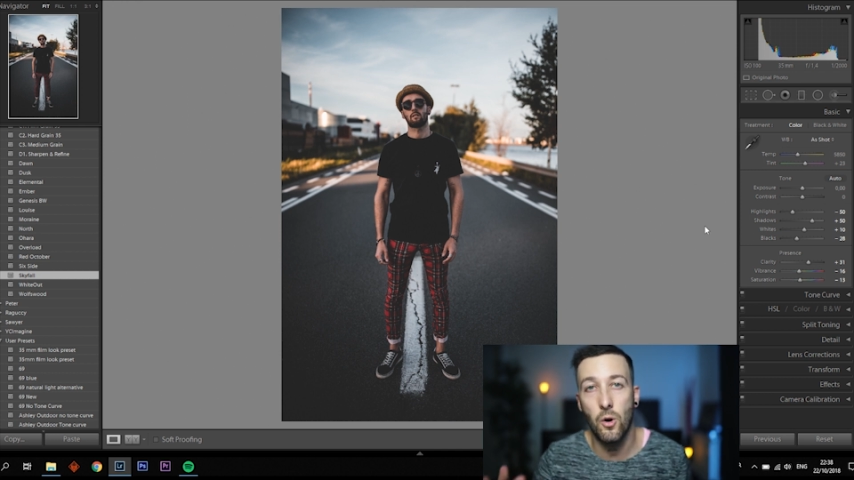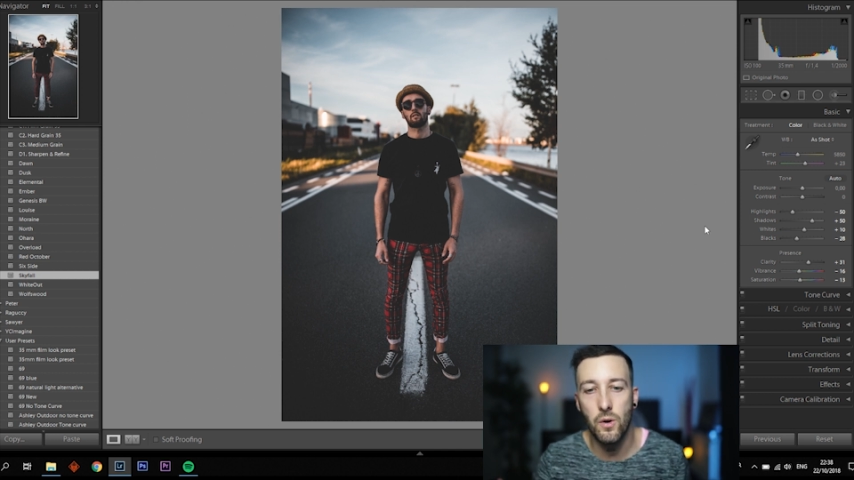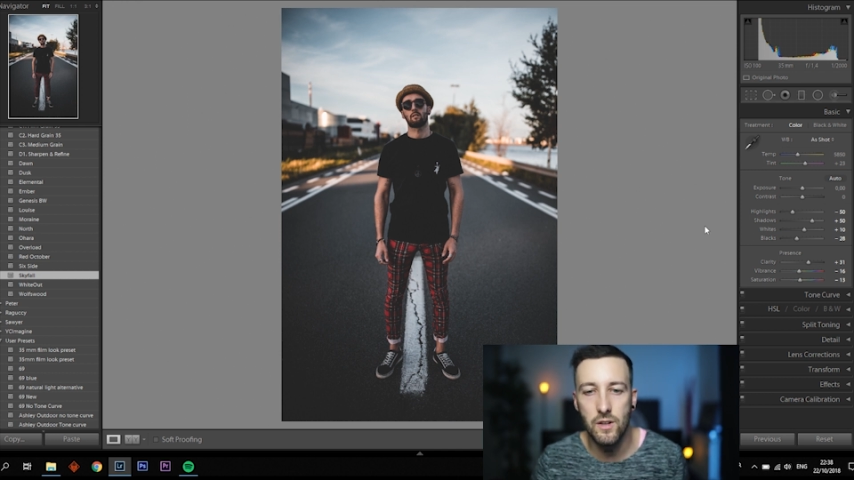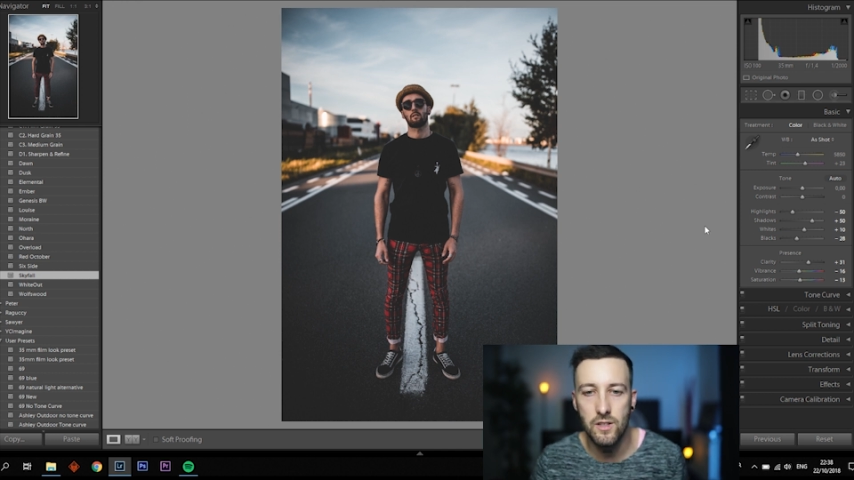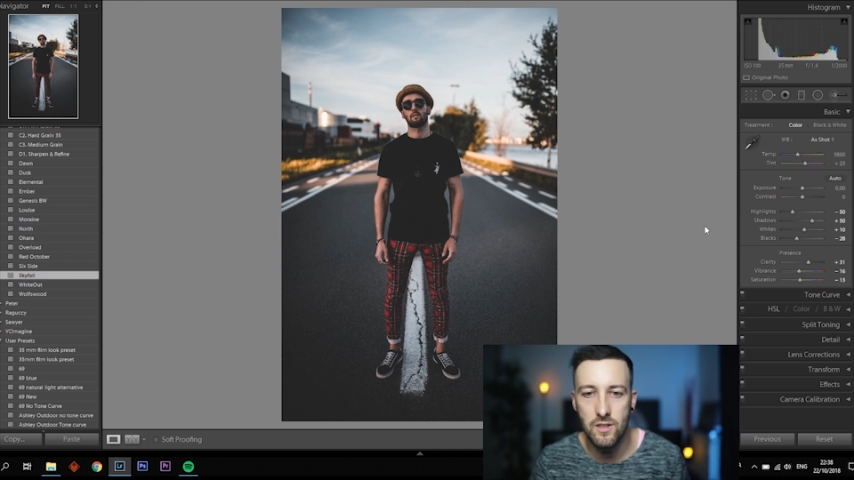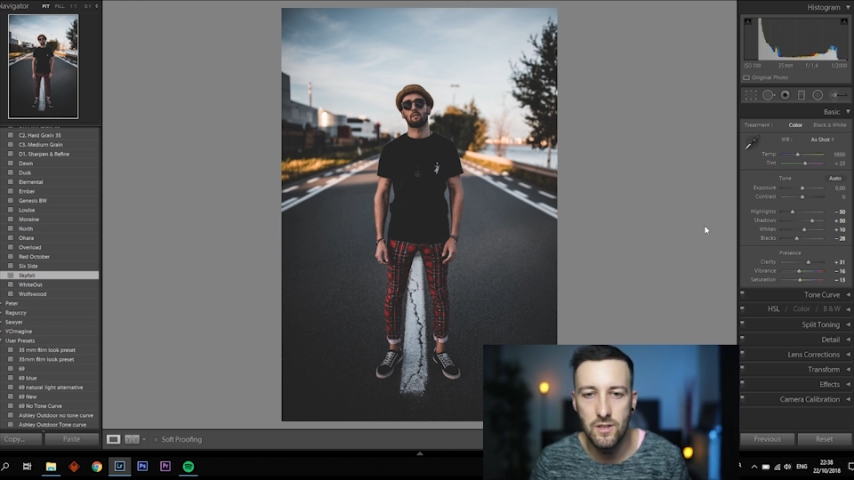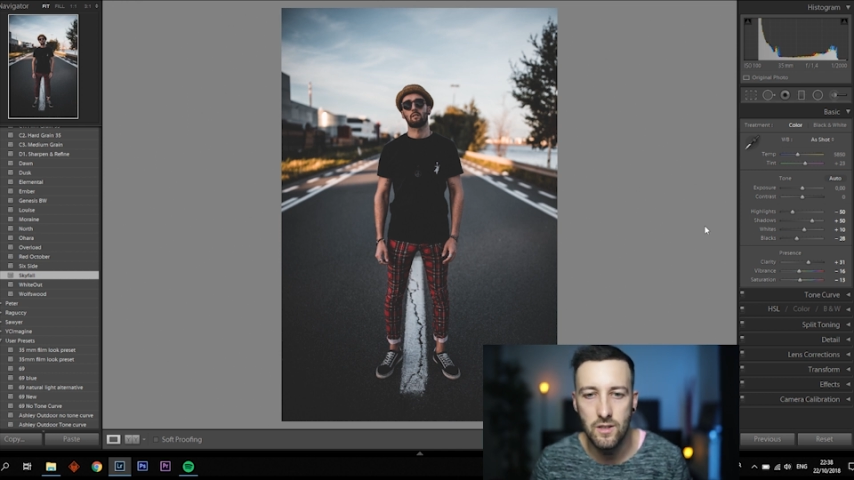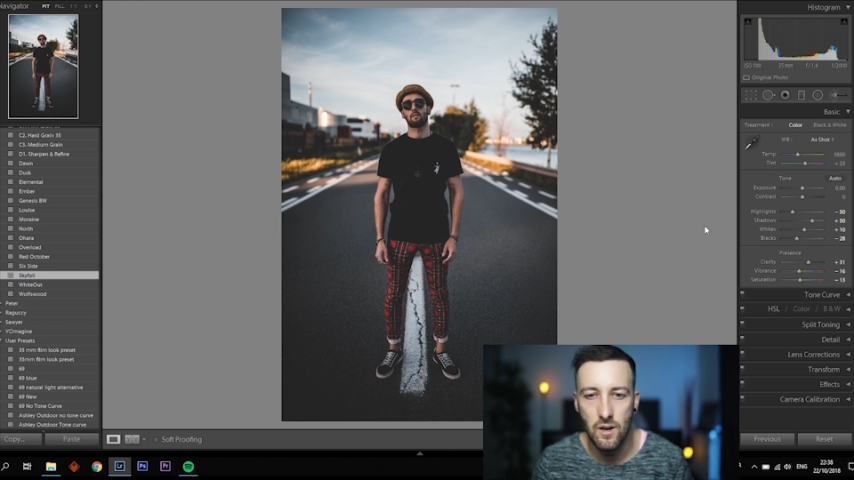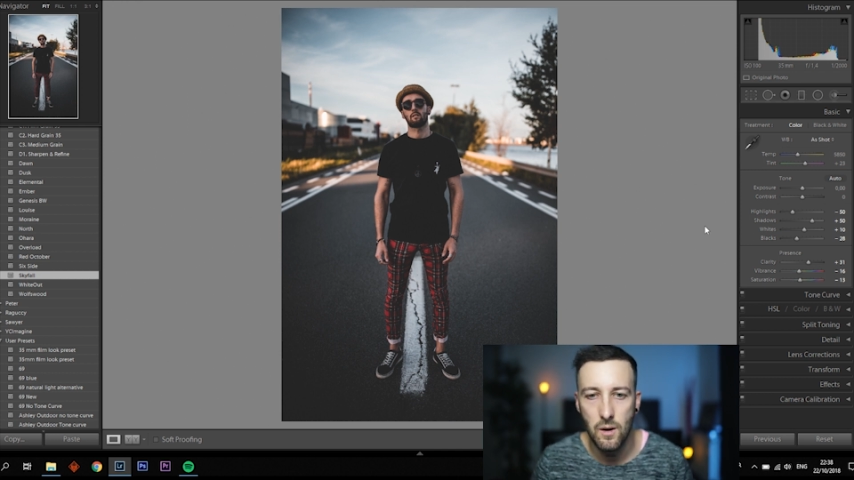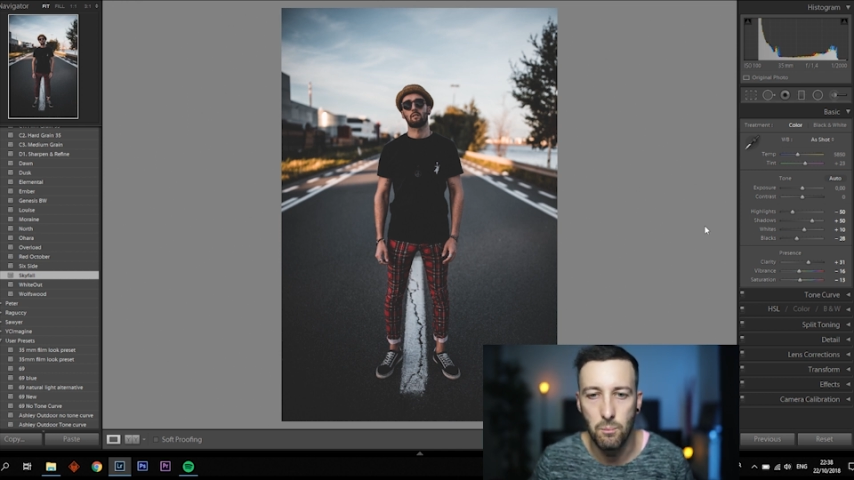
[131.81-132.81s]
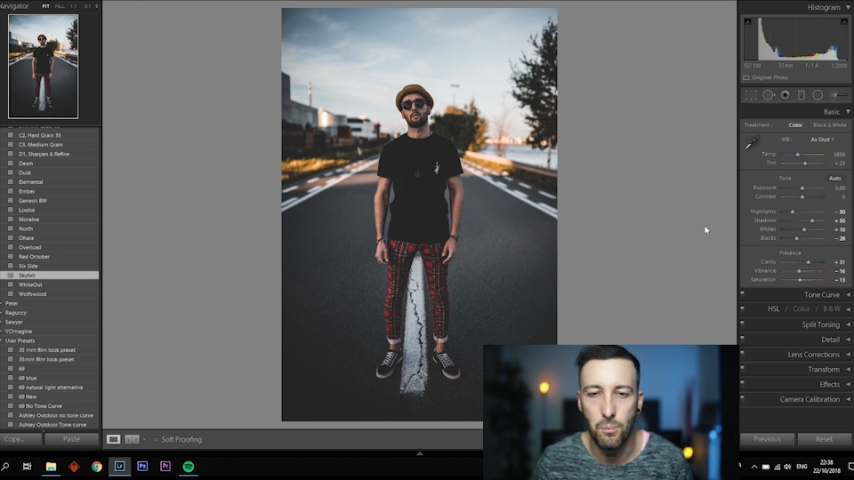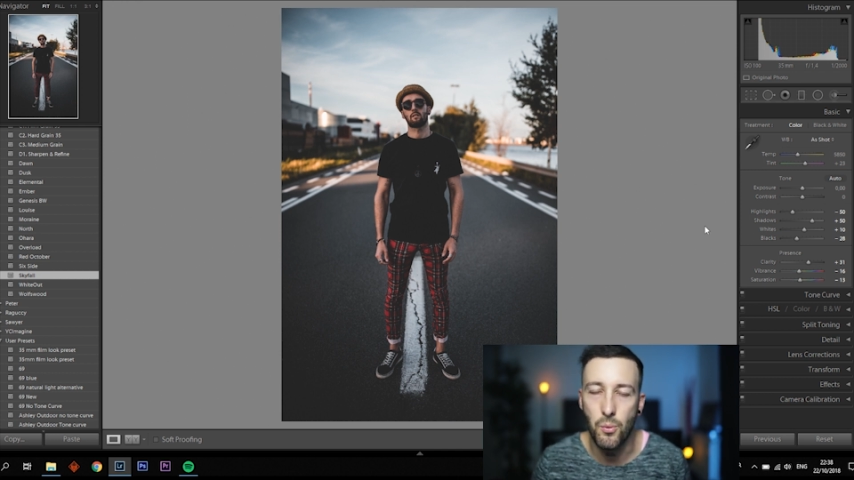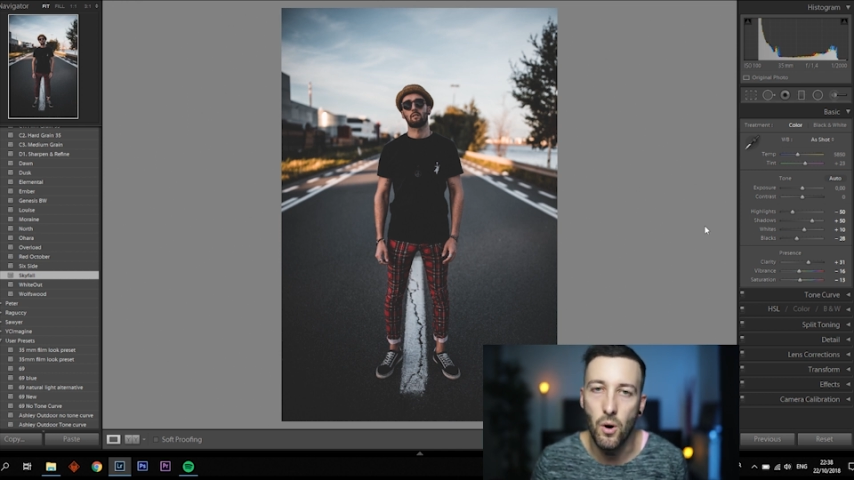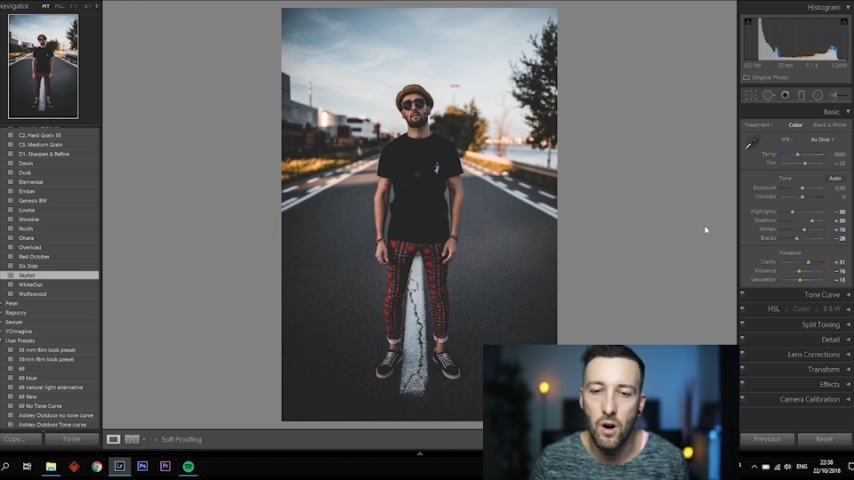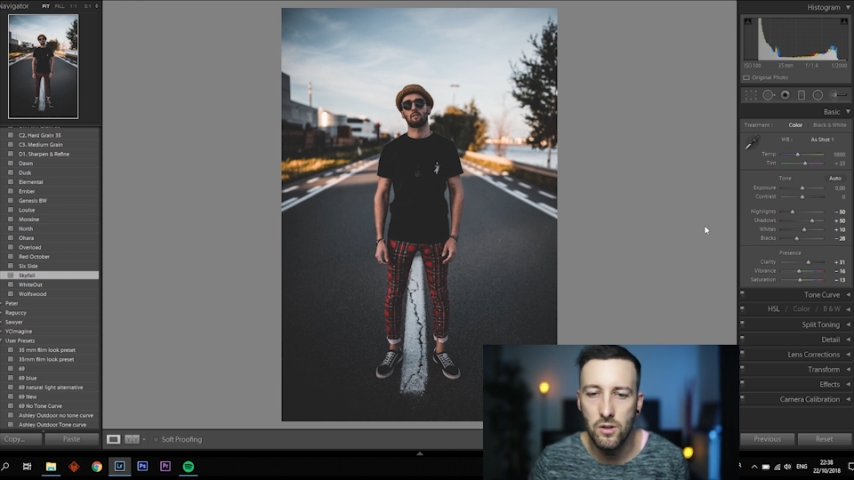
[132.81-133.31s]
orange
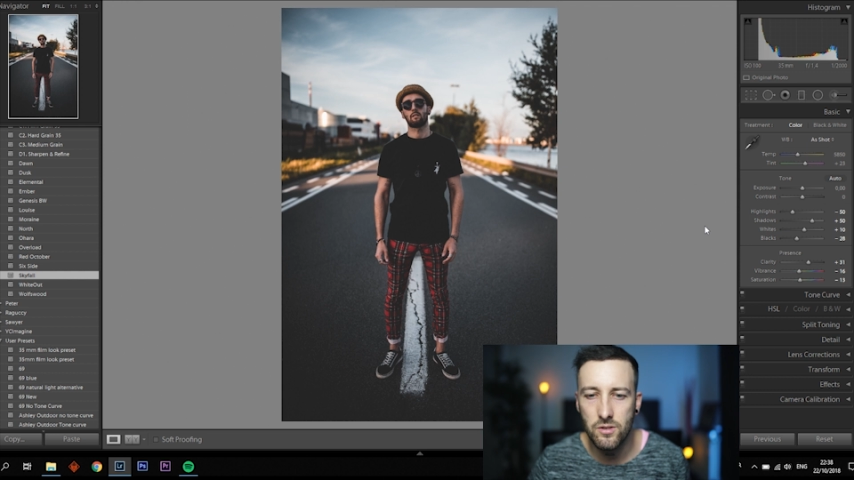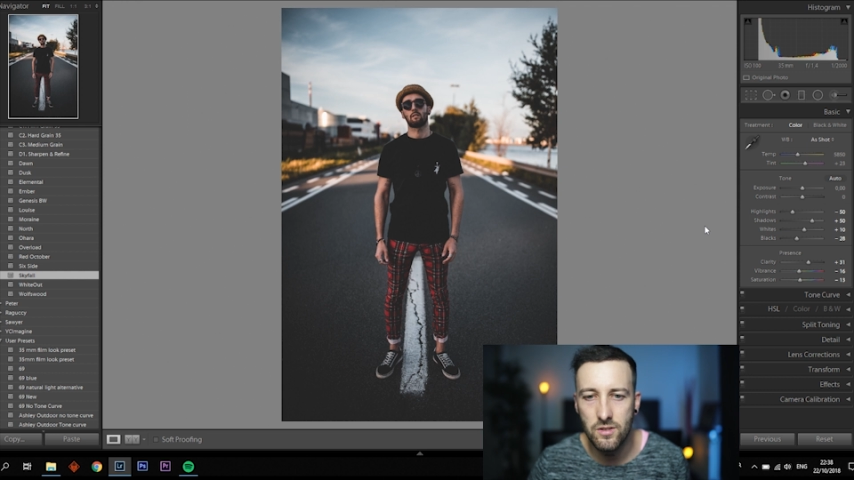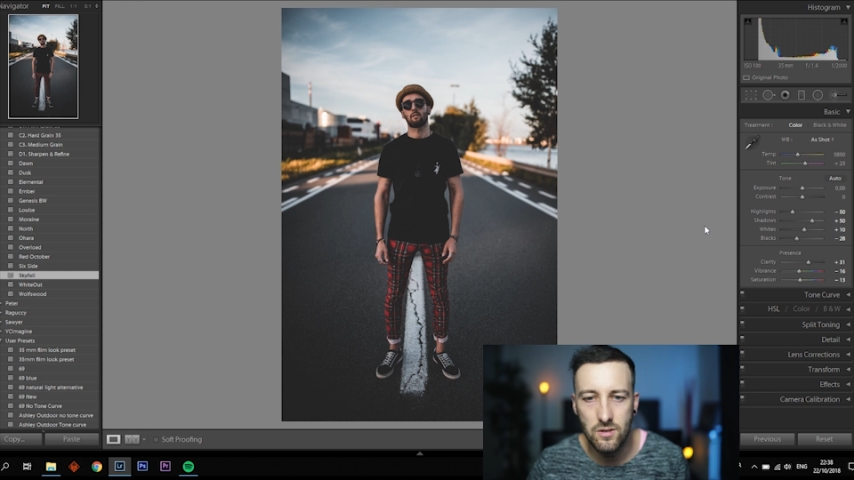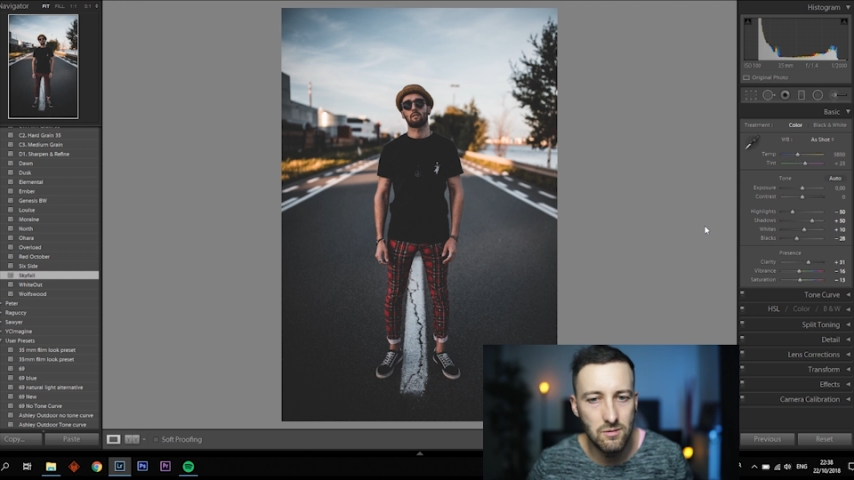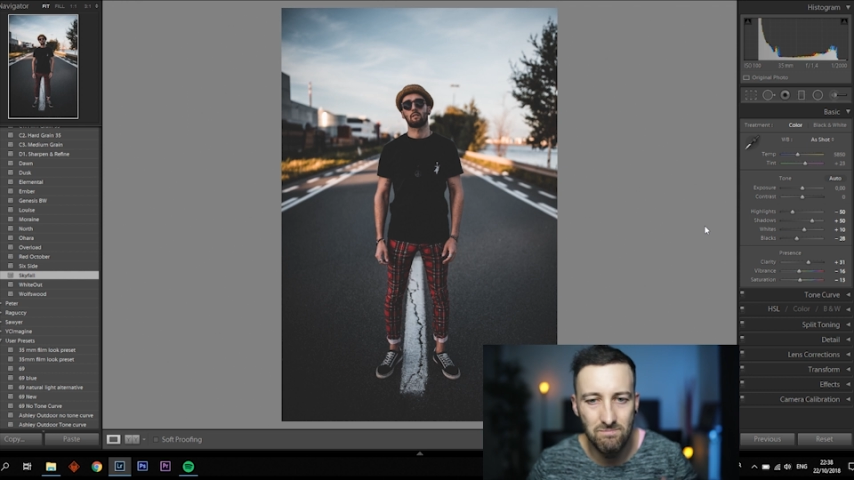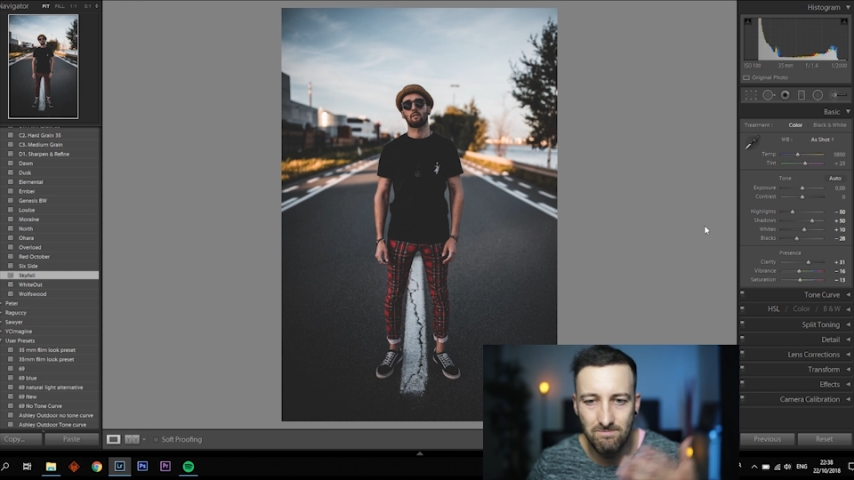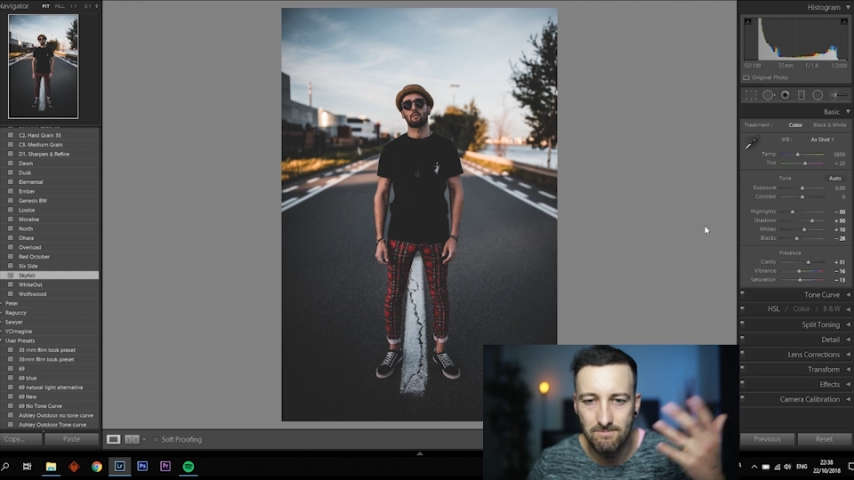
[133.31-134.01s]
bronze